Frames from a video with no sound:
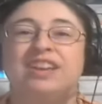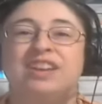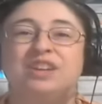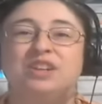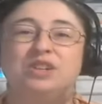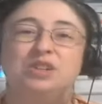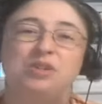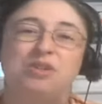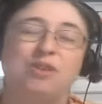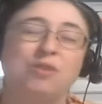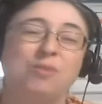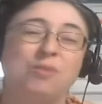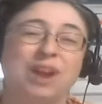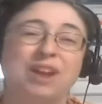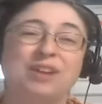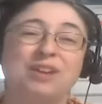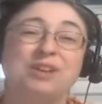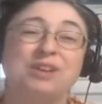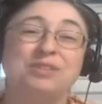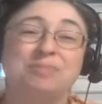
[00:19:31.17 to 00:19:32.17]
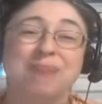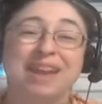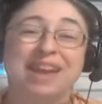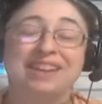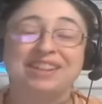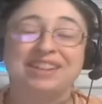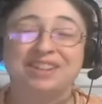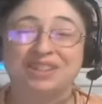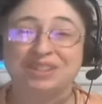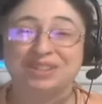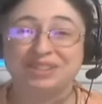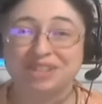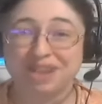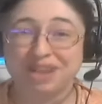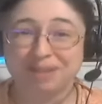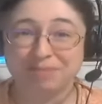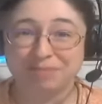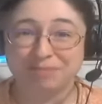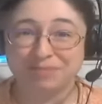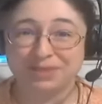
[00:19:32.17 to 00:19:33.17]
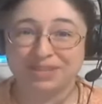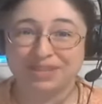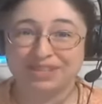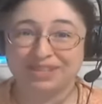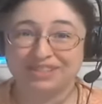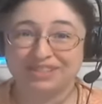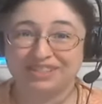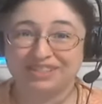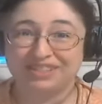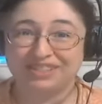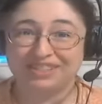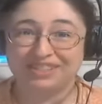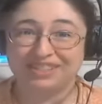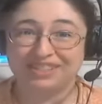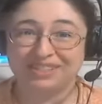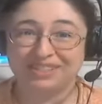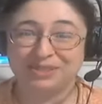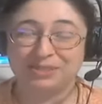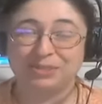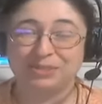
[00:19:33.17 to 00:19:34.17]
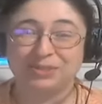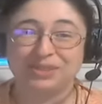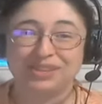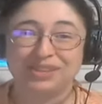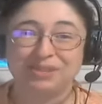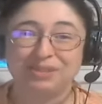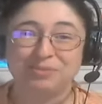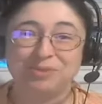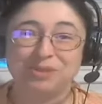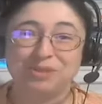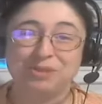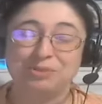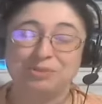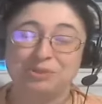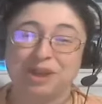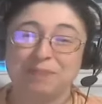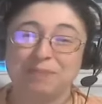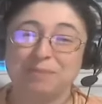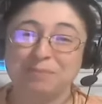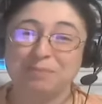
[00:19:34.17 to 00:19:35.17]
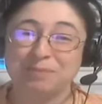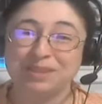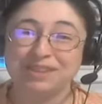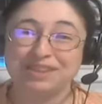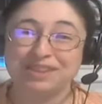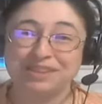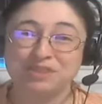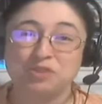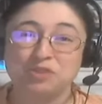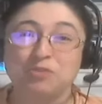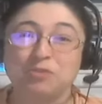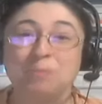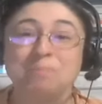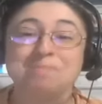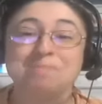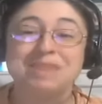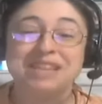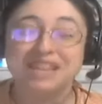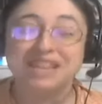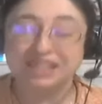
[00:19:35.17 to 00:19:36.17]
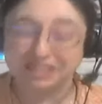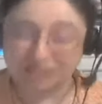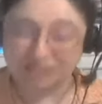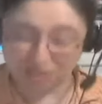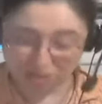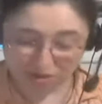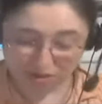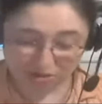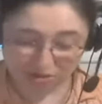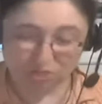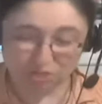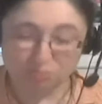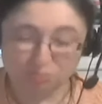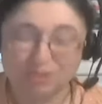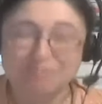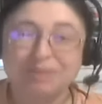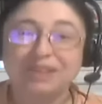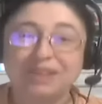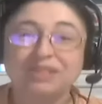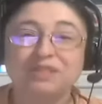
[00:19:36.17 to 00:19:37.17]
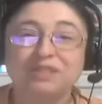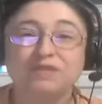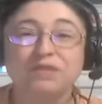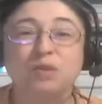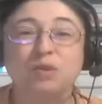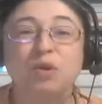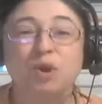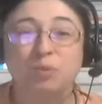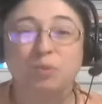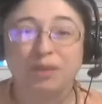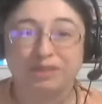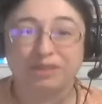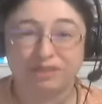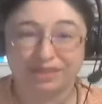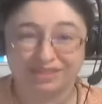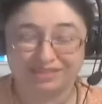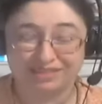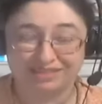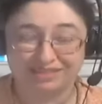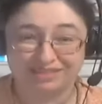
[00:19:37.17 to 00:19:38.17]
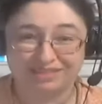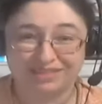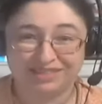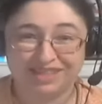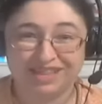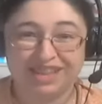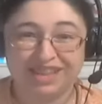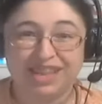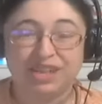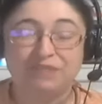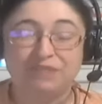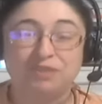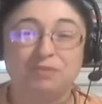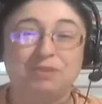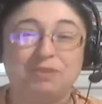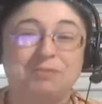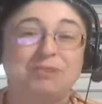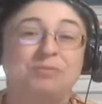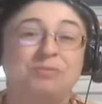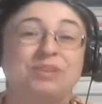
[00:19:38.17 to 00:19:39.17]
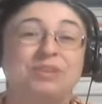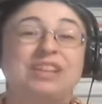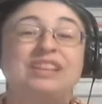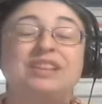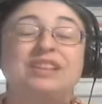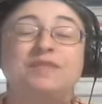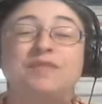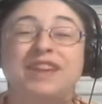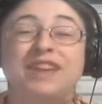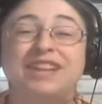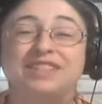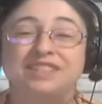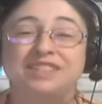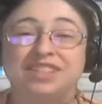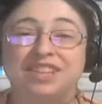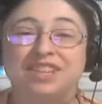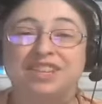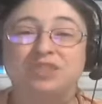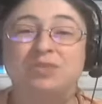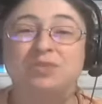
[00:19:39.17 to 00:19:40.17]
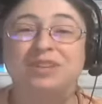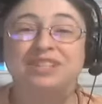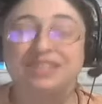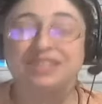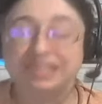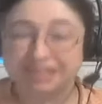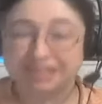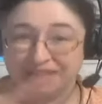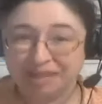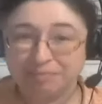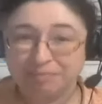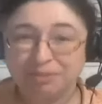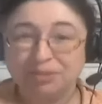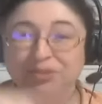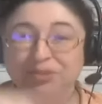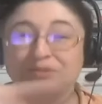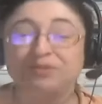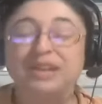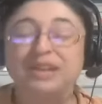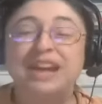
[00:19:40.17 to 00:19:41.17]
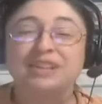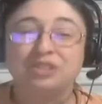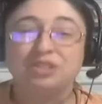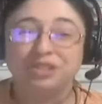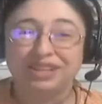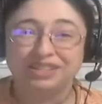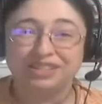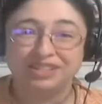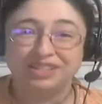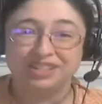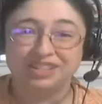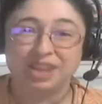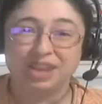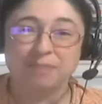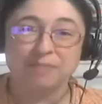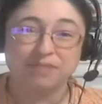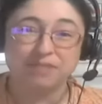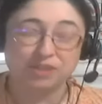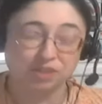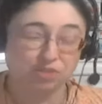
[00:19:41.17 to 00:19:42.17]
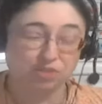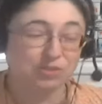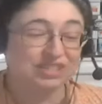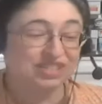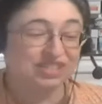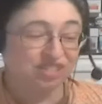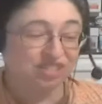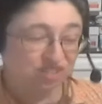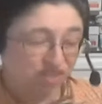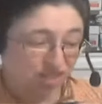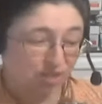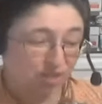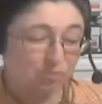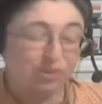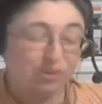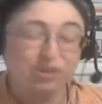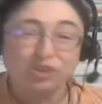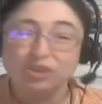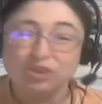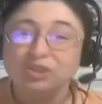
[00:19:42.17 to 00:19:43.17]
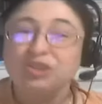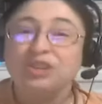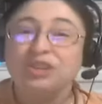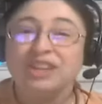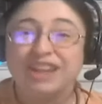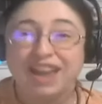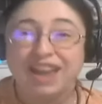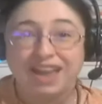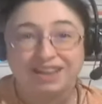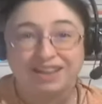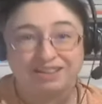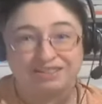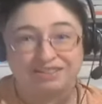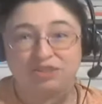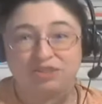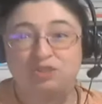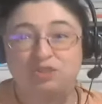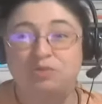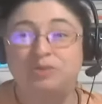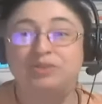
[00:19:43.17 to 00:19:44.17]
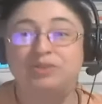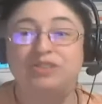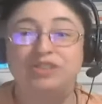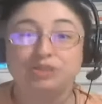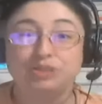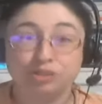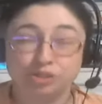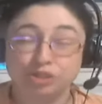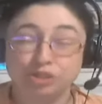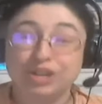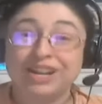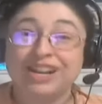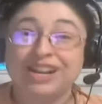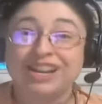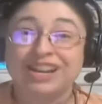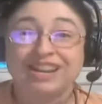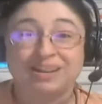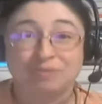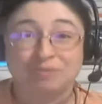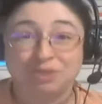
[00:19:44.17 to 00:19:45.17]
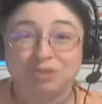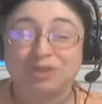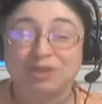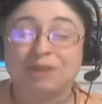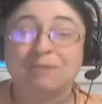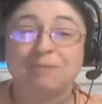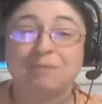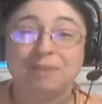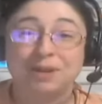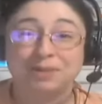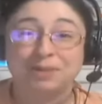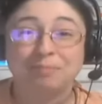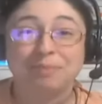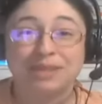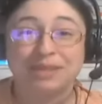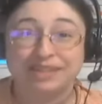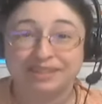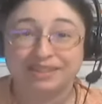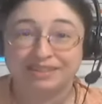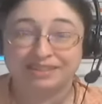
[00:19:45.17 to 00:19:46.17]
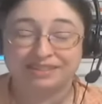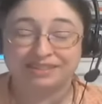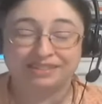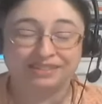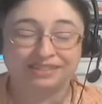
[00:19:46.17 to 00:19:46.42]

Glue a rare earth magnet on the top of it so that when you drop a pin, you immediately start sweeping the floor with it. And if you want to be really fancy, you can duct tape a little flashlight to the top of it so you can see what you're looking at. So you can see the shine when you come upon the pin.